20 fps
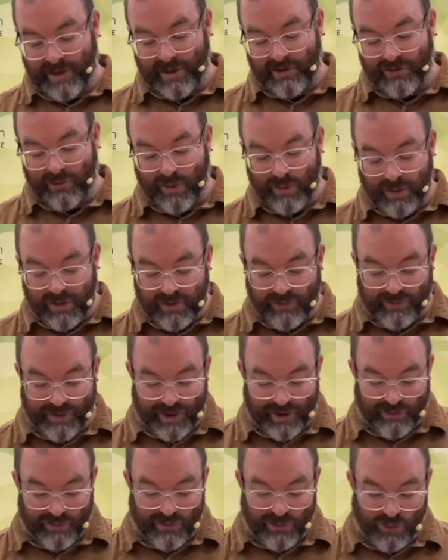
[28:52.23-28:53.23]
So maybe you've
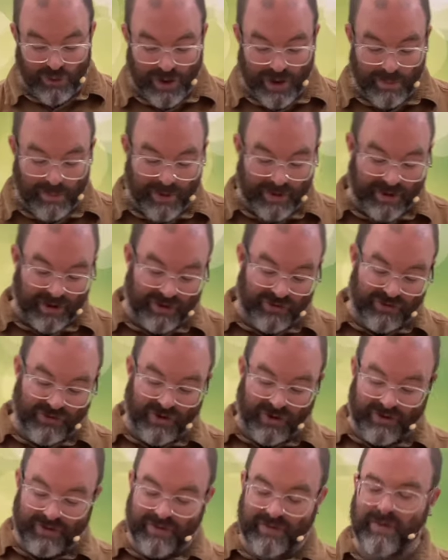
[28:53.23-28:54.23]
kind of grown up in a
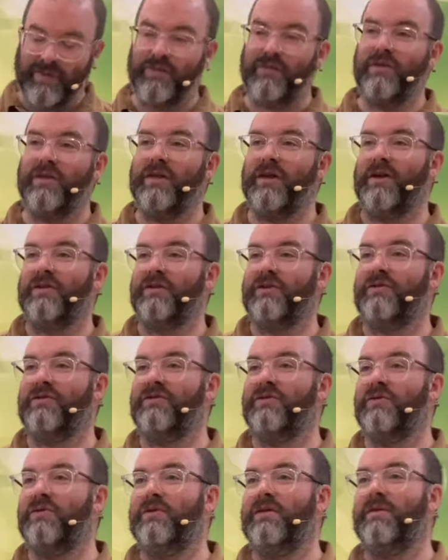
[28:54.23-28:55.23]
church, you've never really
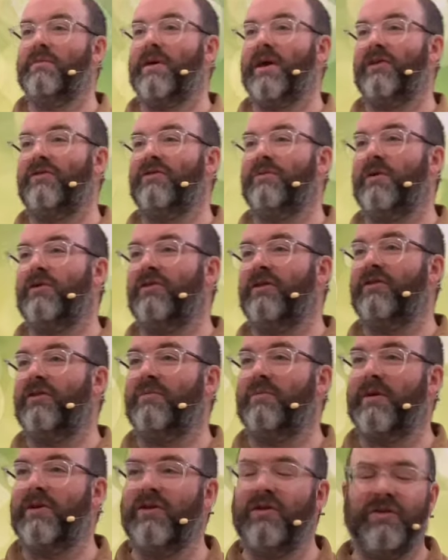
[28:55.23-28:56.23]
understood the message about Jesus,
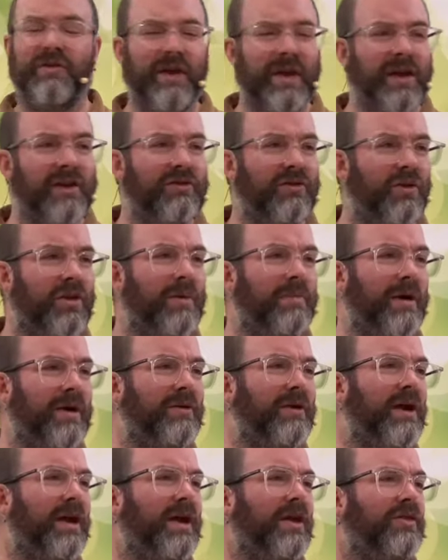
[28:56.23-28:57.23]
but you think it's all
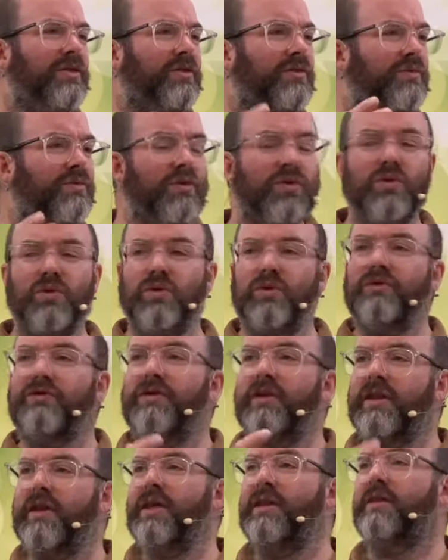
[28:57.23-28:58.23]
about the rules
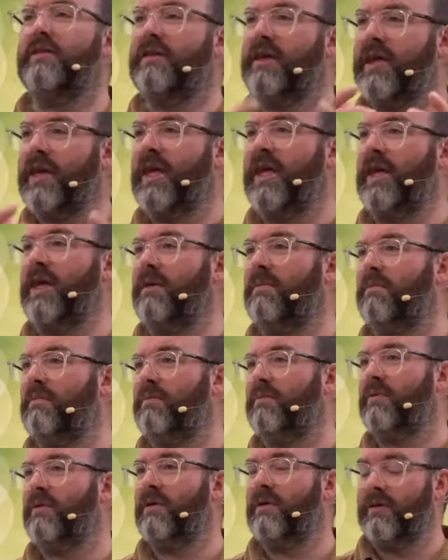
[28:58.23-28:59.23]
you need to keep
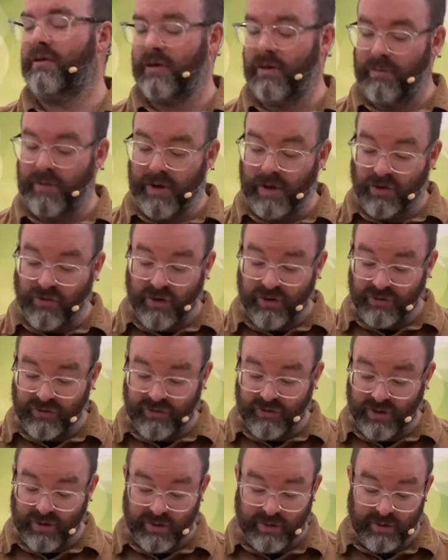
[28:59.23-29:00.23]
to be a
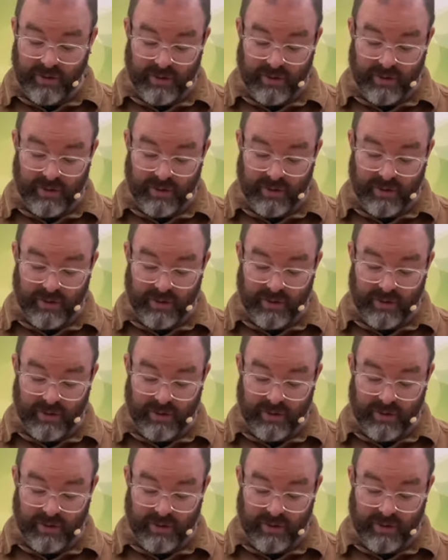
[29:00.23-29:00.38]
Christian.